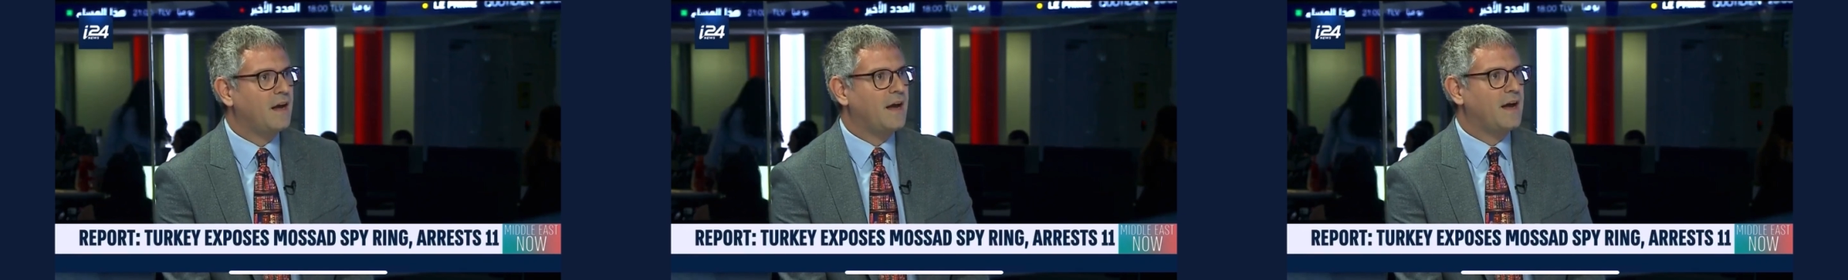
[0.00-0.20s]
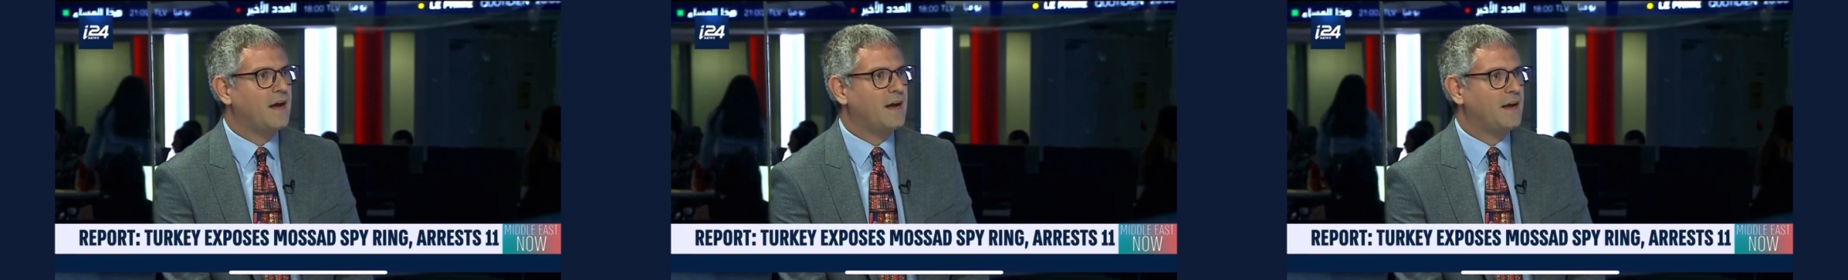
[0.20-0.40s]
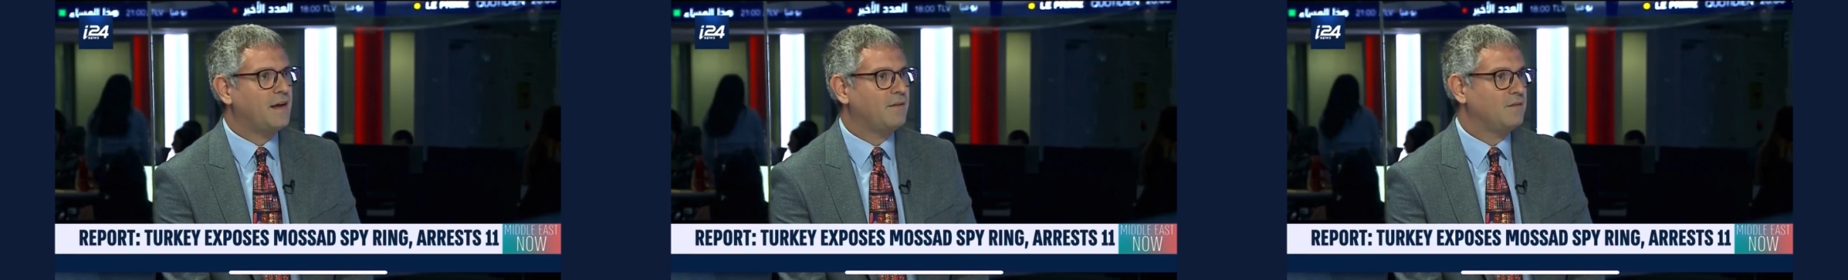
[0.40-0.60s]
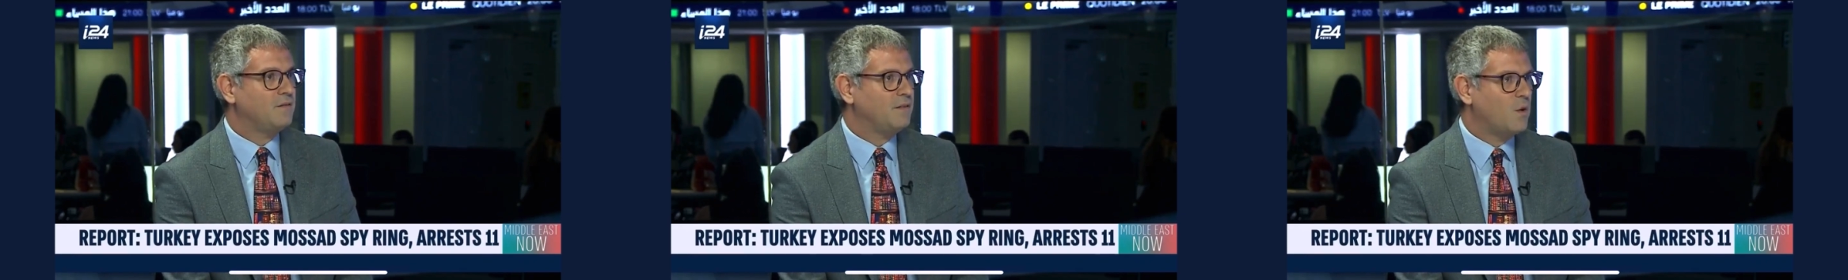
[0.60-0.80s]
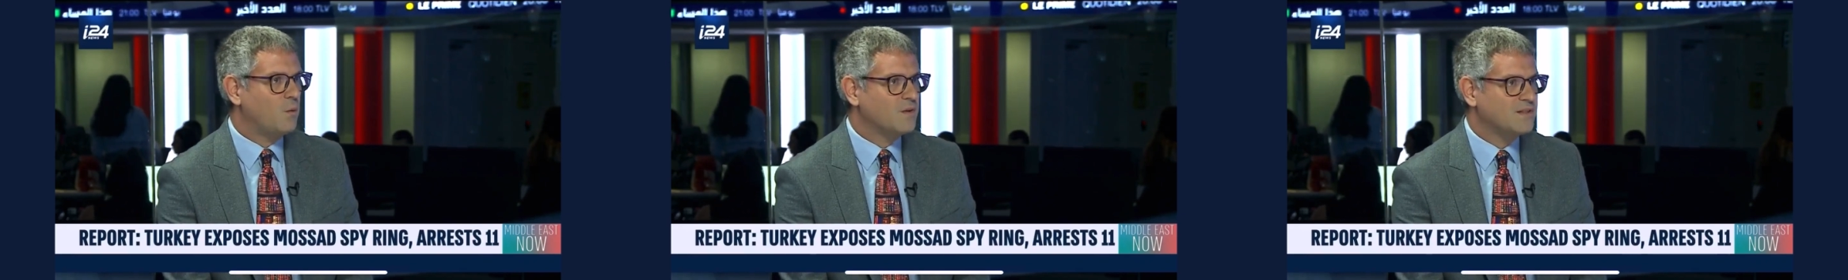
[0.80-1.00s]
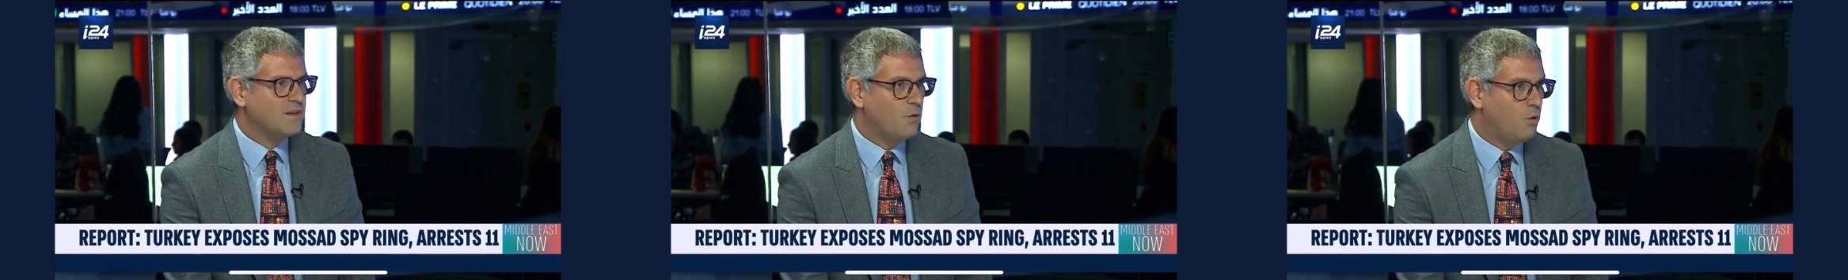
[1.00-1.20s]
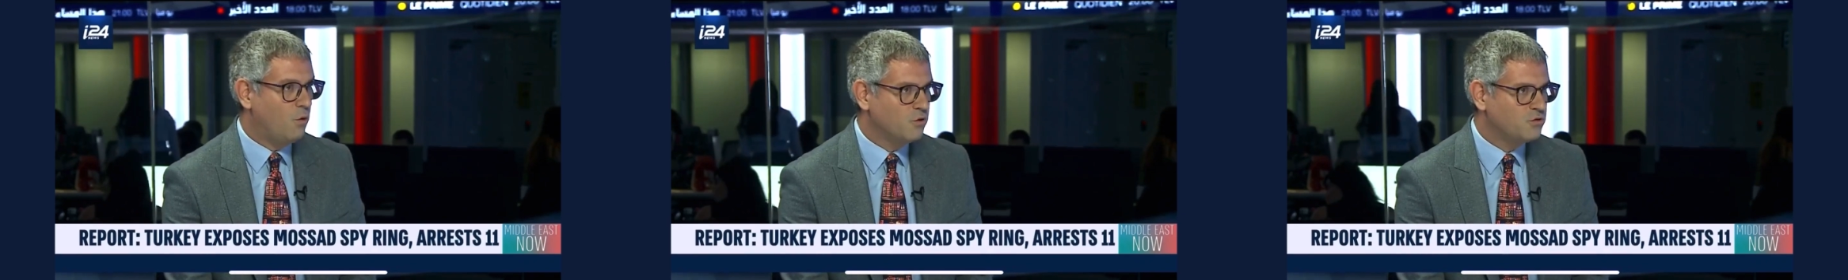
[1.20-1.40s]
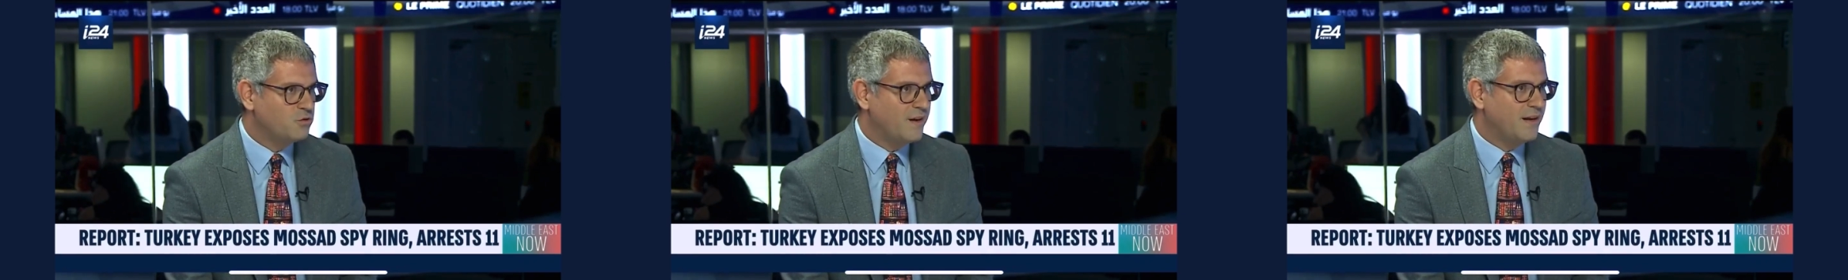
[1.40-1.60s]
there was
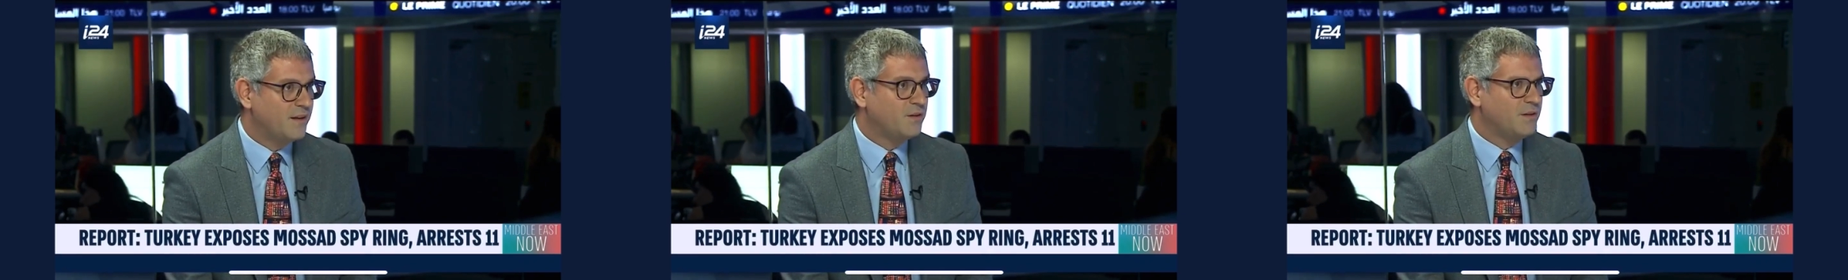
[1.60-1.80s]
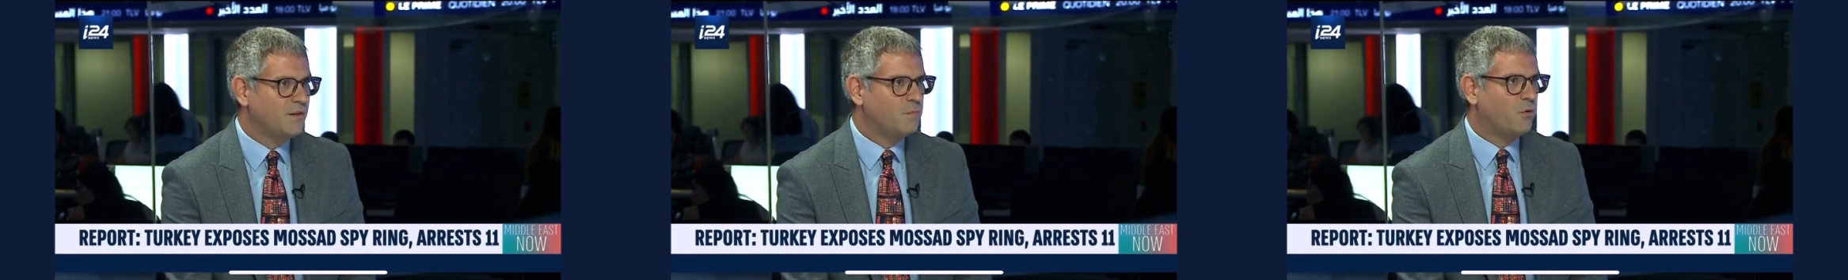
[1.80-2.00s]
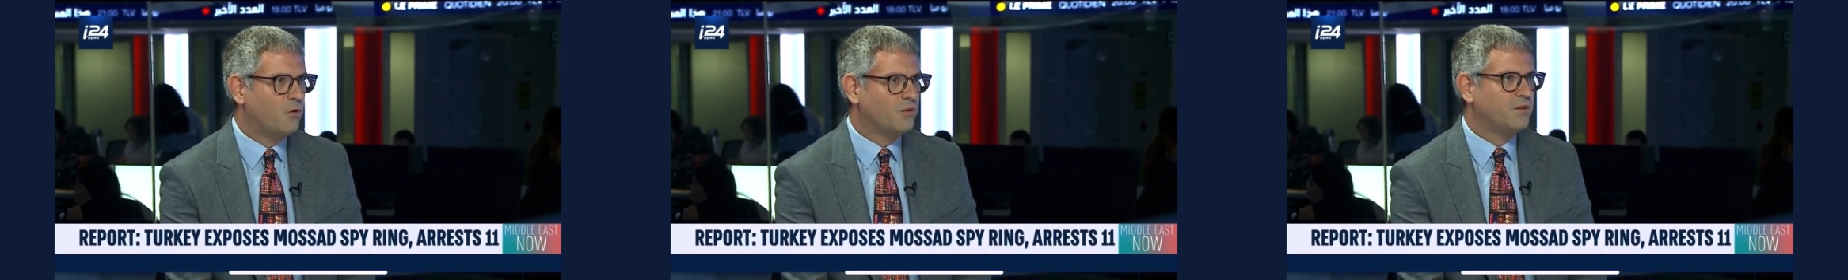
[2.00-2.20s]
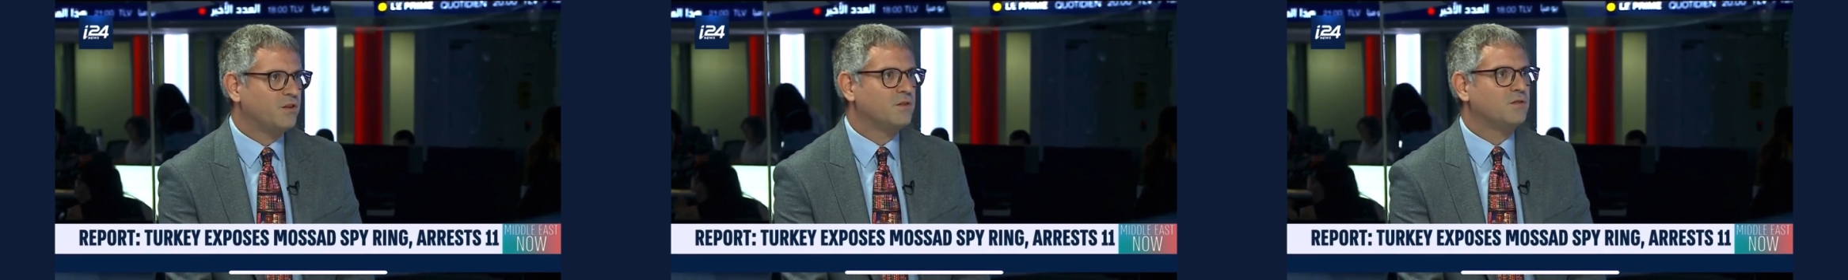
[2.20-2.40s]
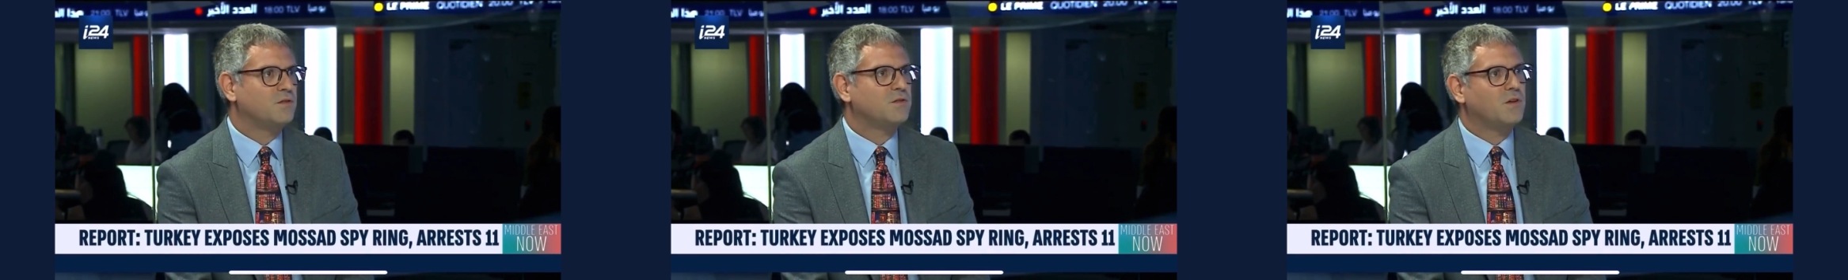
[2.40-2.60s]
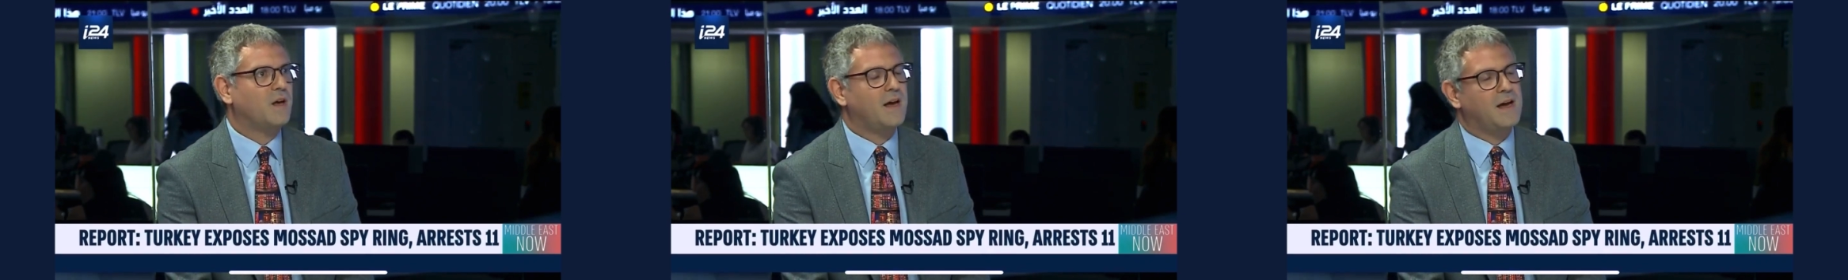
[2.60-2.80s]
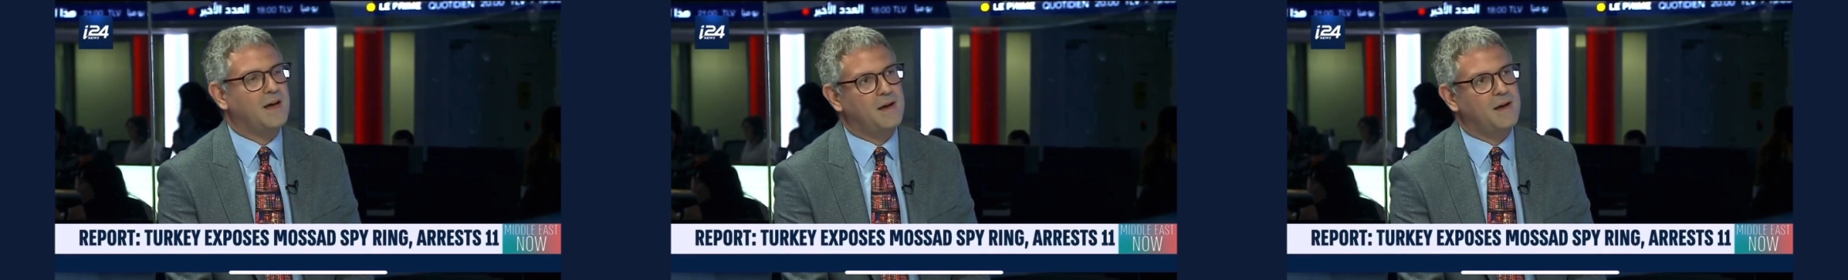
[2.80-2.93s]
also another important